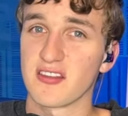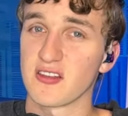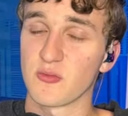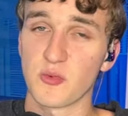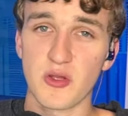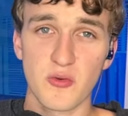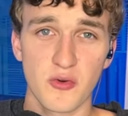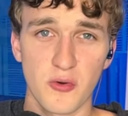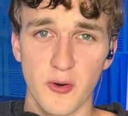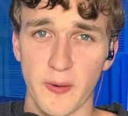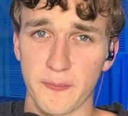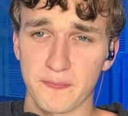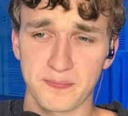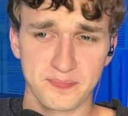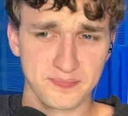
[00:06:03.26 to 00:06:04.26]
the Supreme
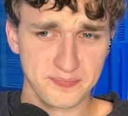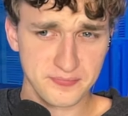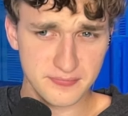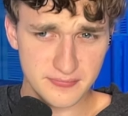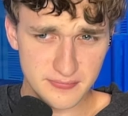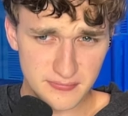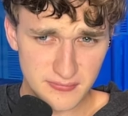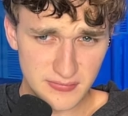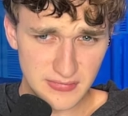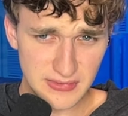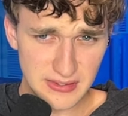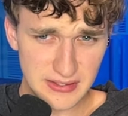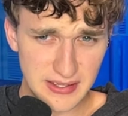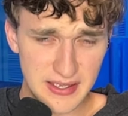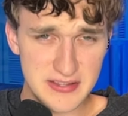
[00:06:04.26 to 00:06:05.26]
Court
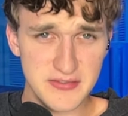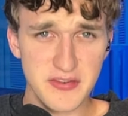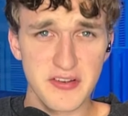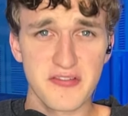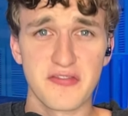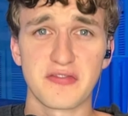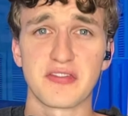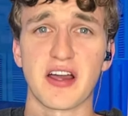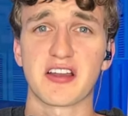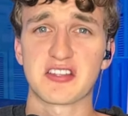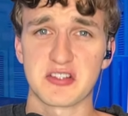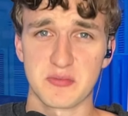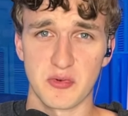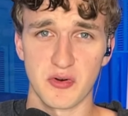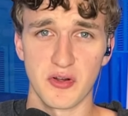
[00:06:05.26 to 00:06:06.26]
has very
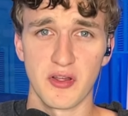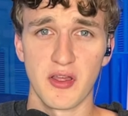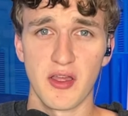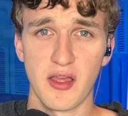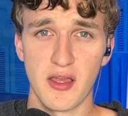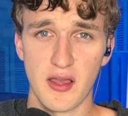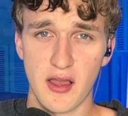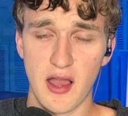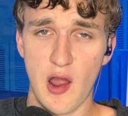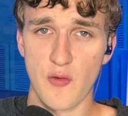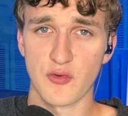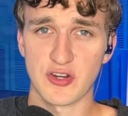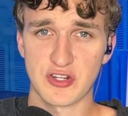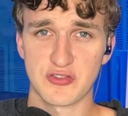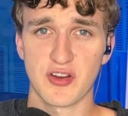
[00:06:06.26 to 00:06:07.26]
flexible uh,
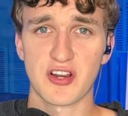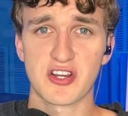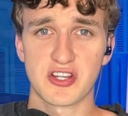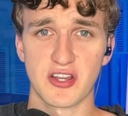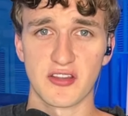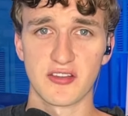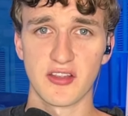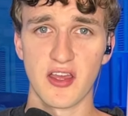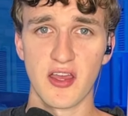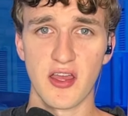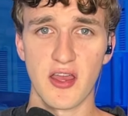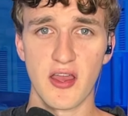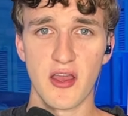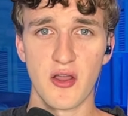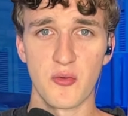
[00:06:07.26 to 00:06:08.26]
restrictions
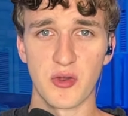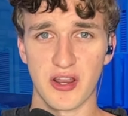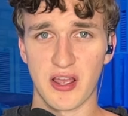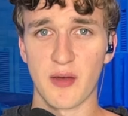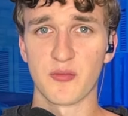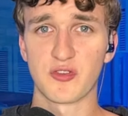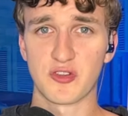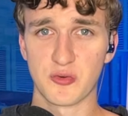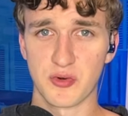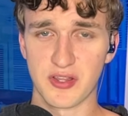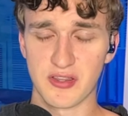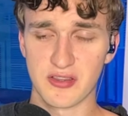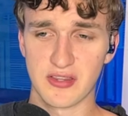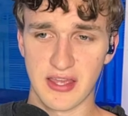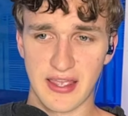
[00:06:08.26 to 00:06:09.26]
when it comes to
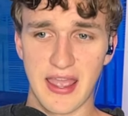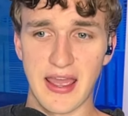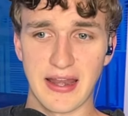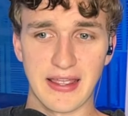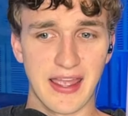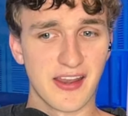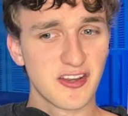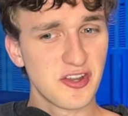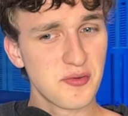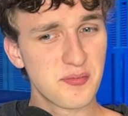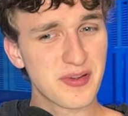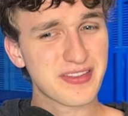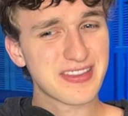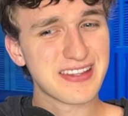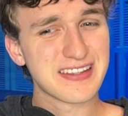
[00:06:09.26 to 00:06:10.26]
what they can and can't do.
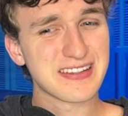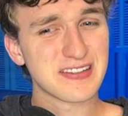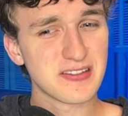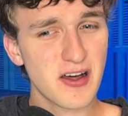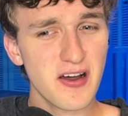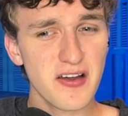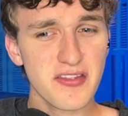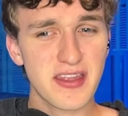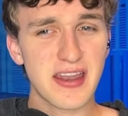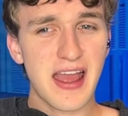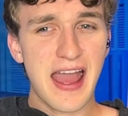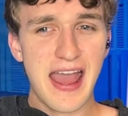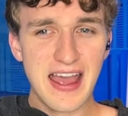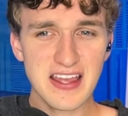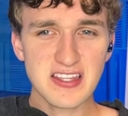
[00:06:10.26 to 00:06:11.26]
But the law that
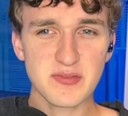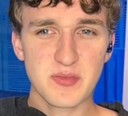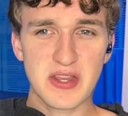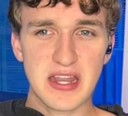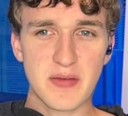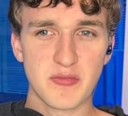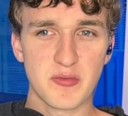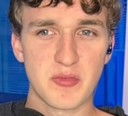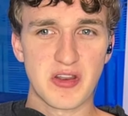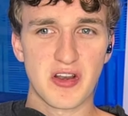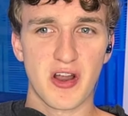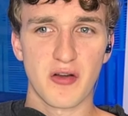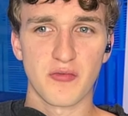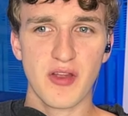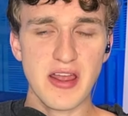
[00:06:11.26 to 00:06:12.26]
has been implemented
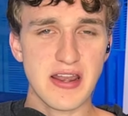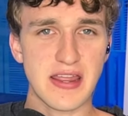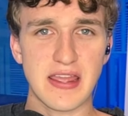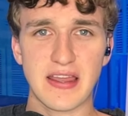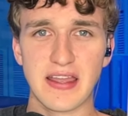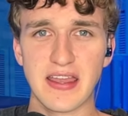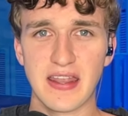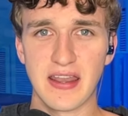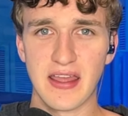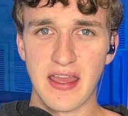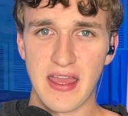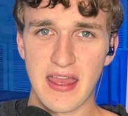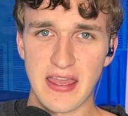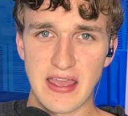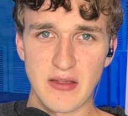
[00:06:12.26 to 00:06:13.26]
already, again,
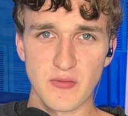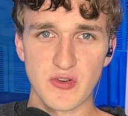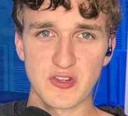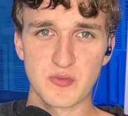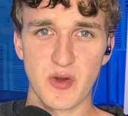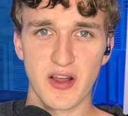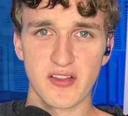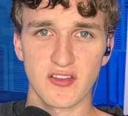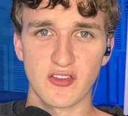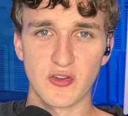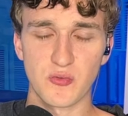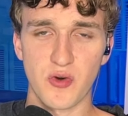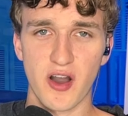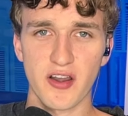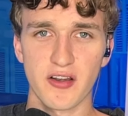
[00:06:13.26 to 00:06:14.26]
in response
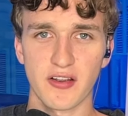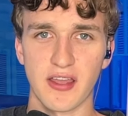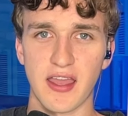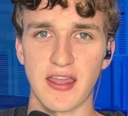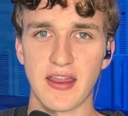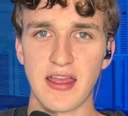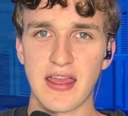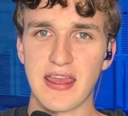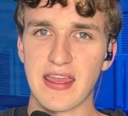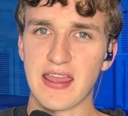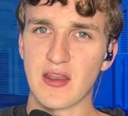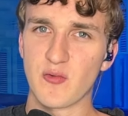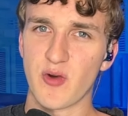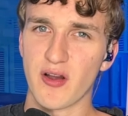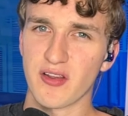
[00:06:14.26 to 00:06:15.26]
to Watergate,
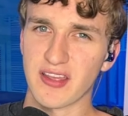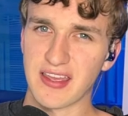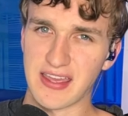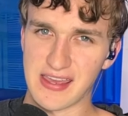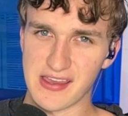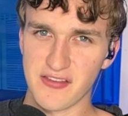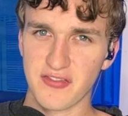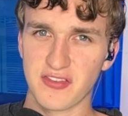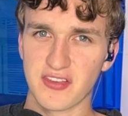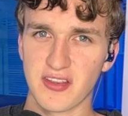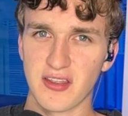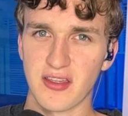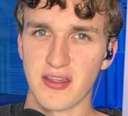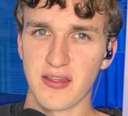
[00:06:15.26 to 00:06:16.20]
in what gifts,